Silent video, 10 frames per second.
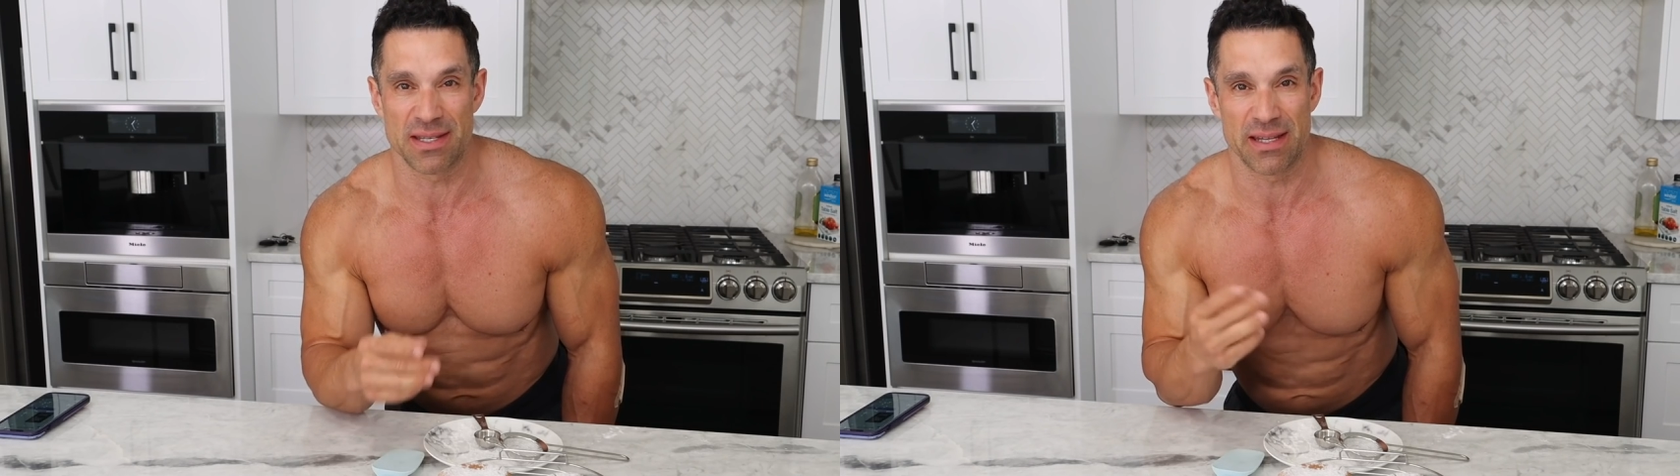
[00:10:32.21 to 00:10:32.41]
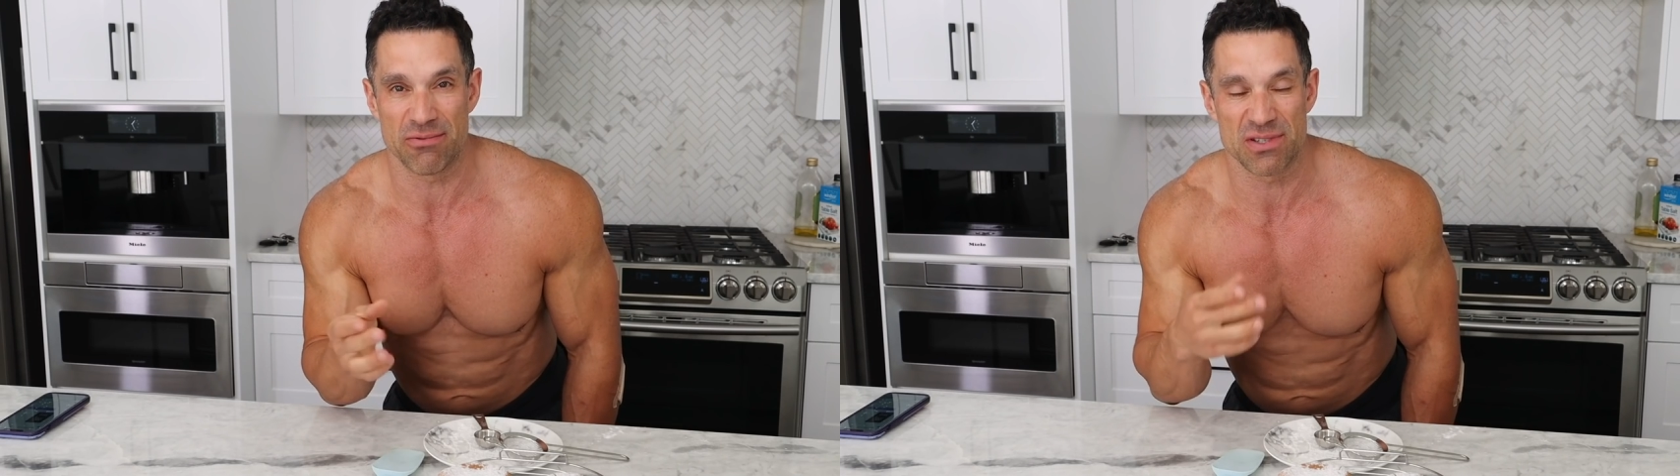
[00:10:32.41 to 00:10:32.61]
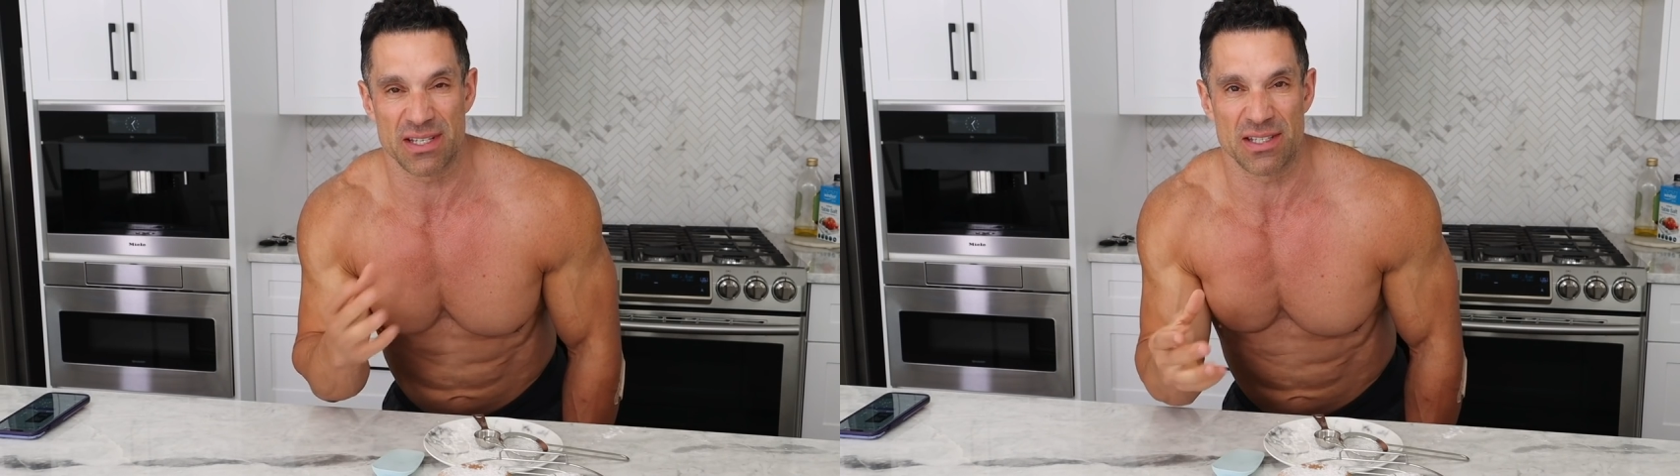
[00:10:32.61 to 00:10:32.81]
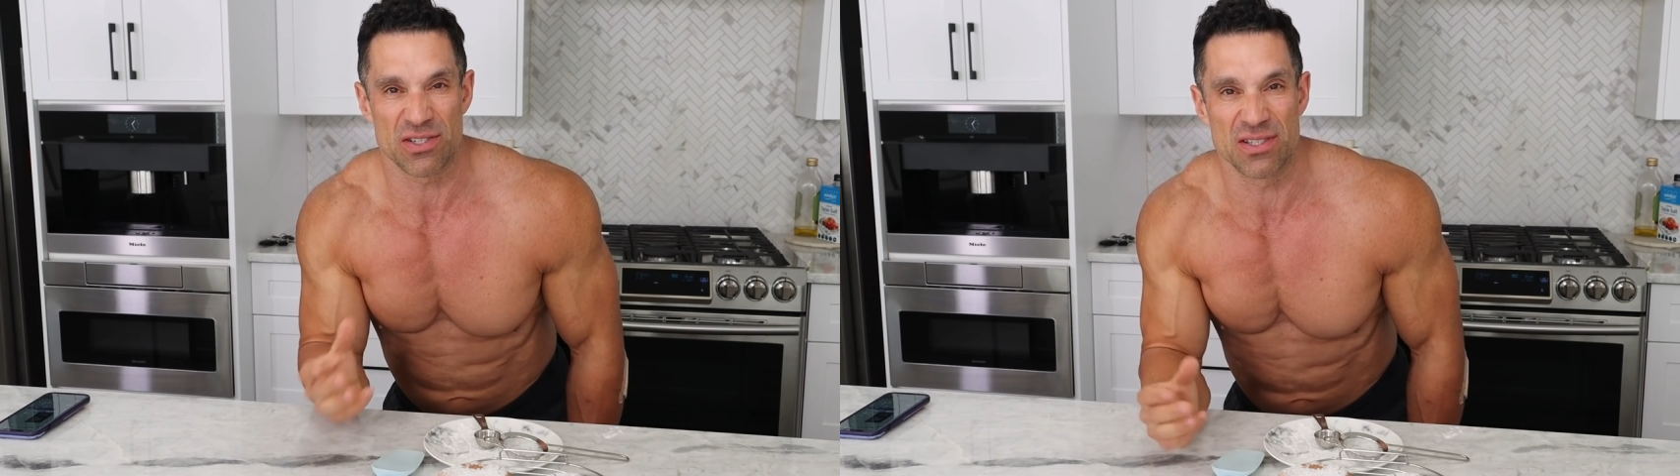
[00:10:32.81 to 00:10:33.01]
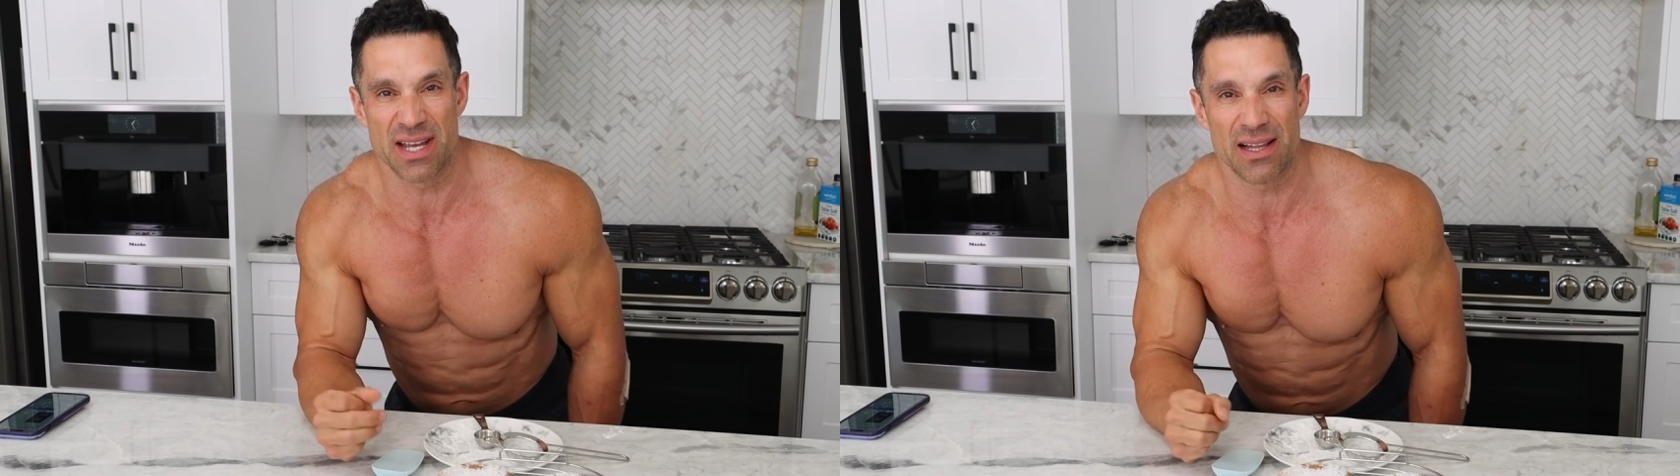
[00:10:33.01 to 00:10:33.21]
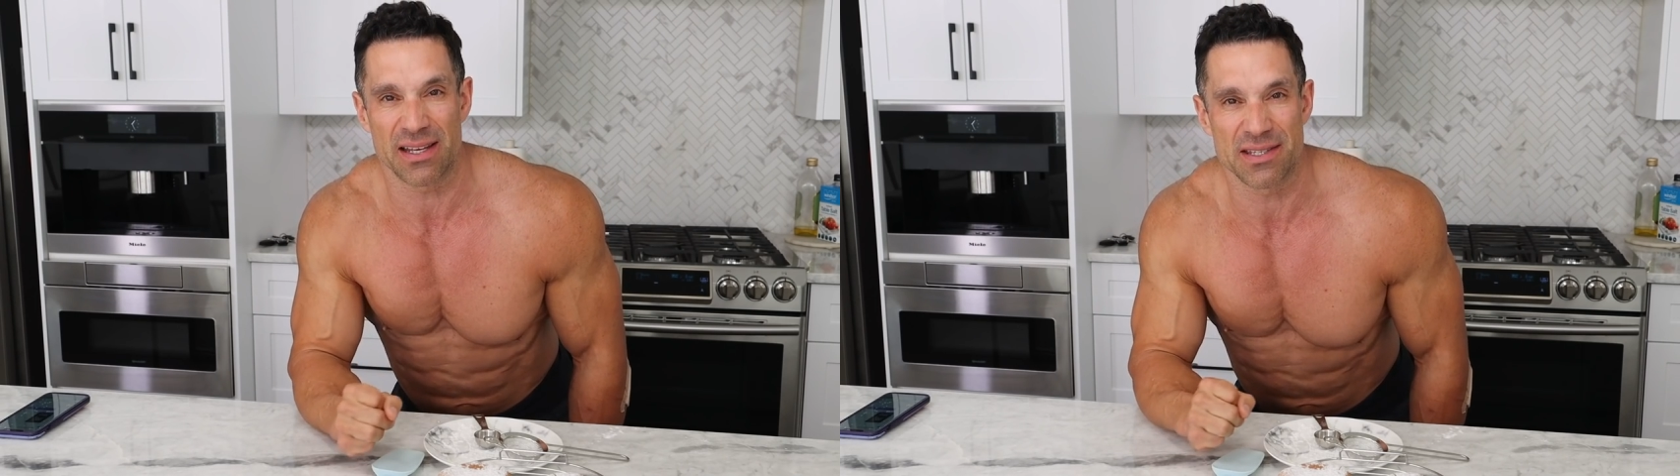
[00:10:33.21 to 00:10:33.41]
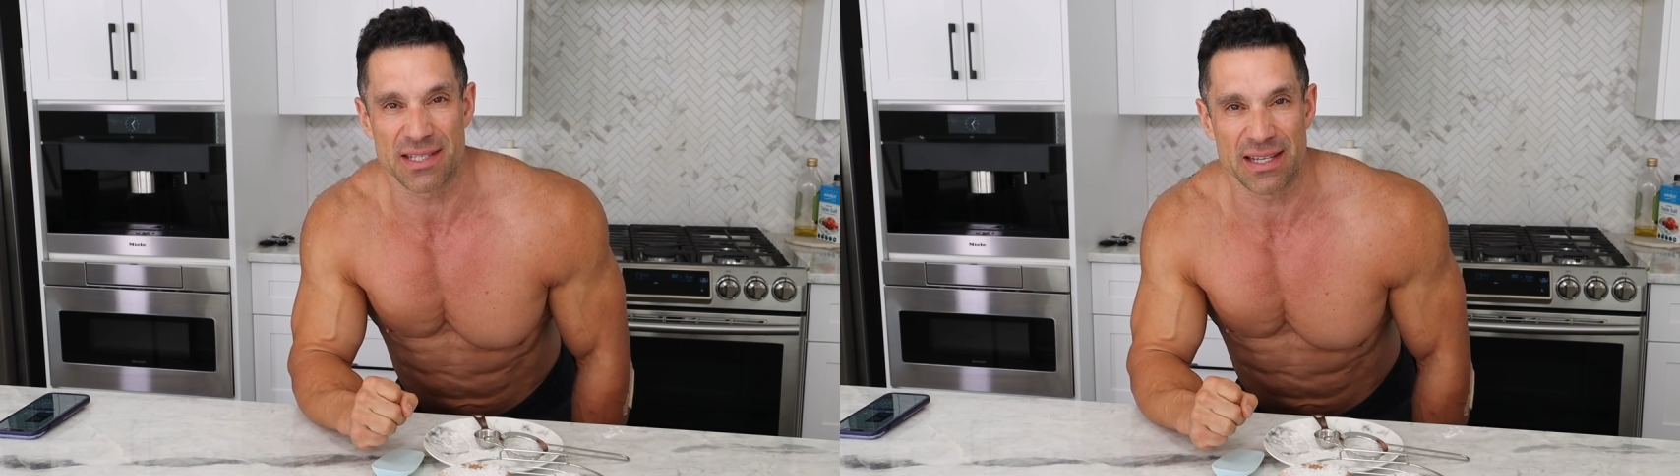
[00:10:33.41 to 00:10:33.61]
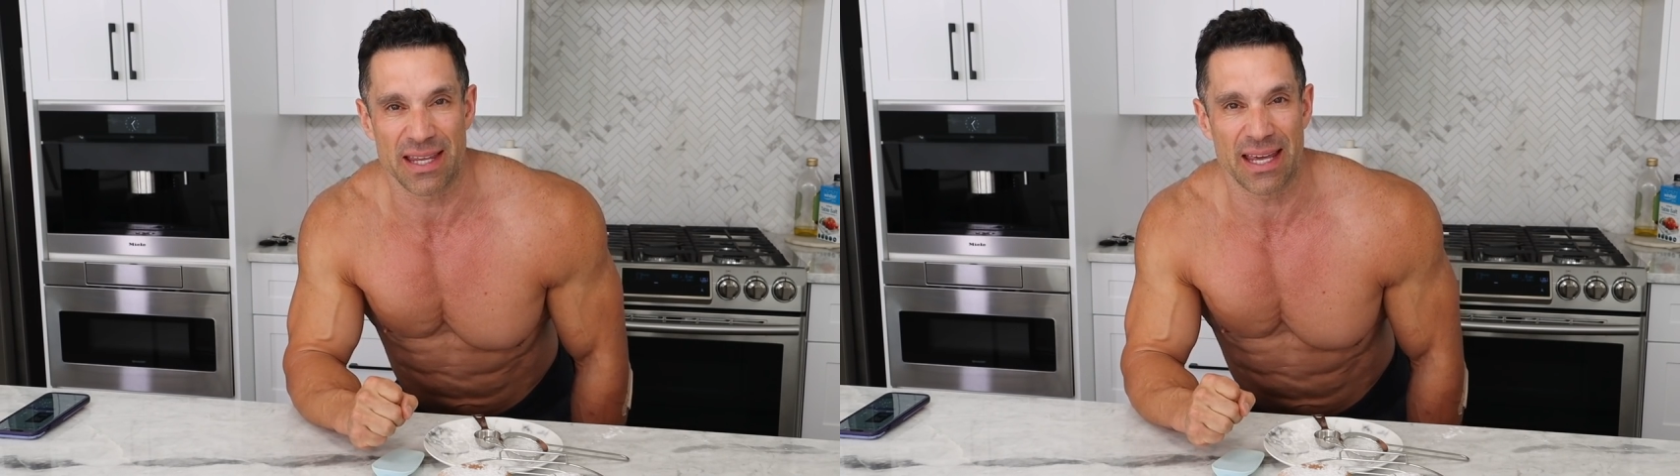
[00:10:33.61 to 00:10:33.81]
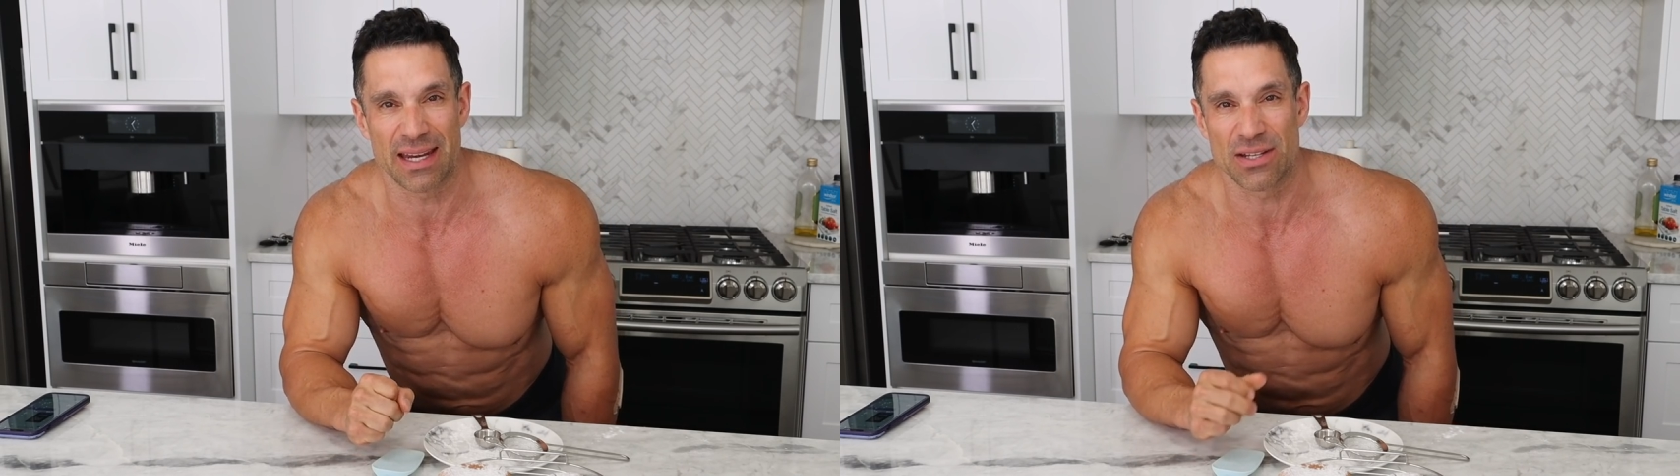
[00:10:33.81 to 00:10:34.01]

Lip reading: and it was like this delicacy thing,